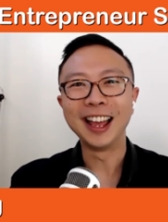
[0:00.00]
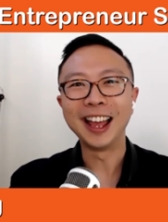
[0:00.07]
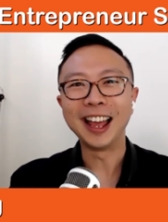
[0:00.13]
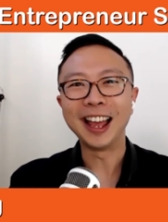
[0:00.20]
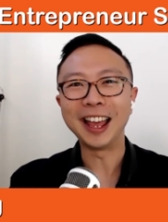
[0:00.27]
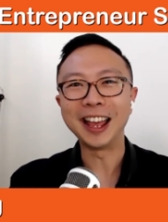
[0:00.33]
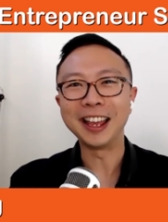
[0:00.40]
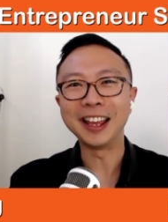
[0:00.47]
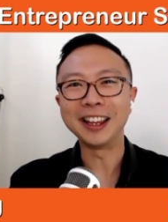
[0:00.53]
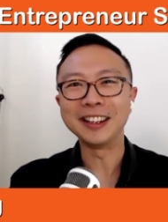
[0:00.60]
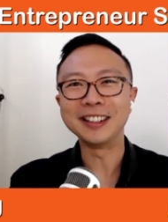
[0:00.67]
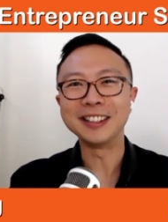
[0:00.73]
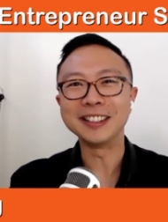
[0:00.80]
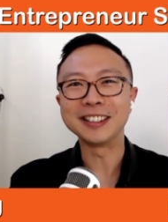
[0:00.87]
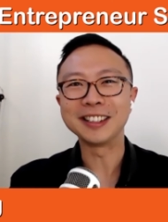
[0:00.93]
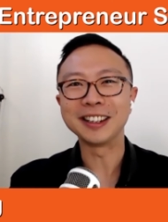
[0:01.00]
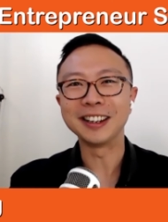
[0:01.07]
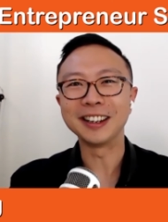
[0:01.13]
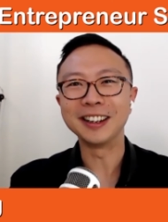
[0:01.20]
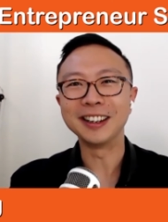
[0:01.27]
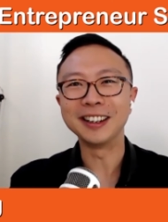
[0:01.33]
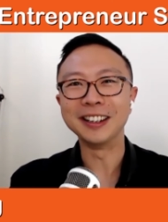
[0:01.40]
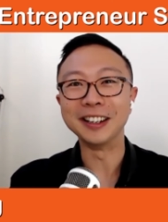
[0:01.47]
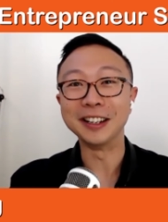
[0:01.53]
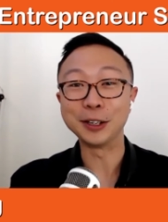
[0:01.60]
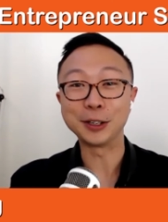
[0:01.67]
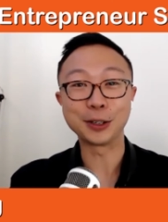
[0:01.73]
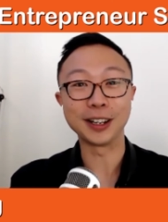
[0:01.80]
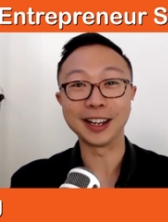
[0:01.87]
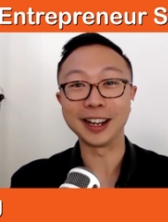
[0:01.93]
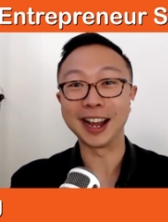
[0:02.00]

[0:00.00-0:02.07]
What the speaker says: And literally,